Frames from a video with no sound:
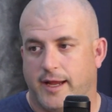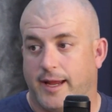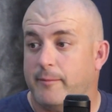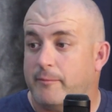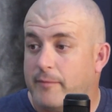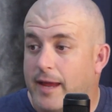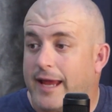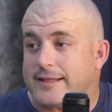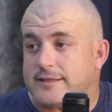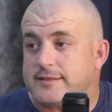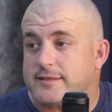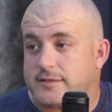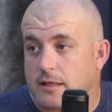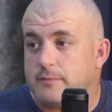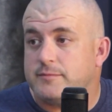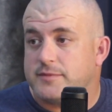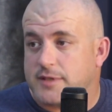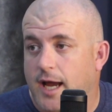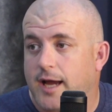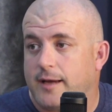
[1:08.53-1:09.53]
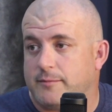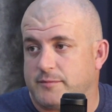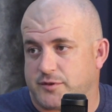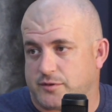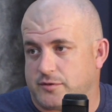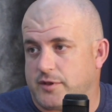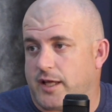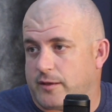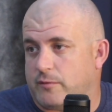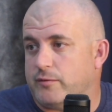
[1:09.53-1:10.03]
And and
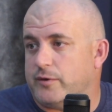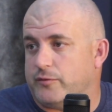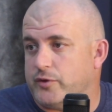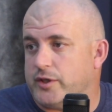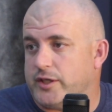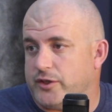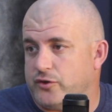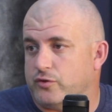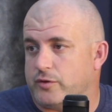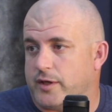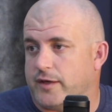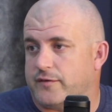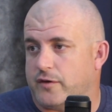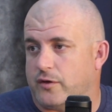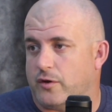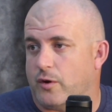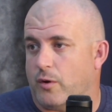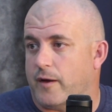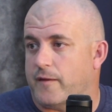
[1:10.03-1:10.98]
sometimes like we really do get to know.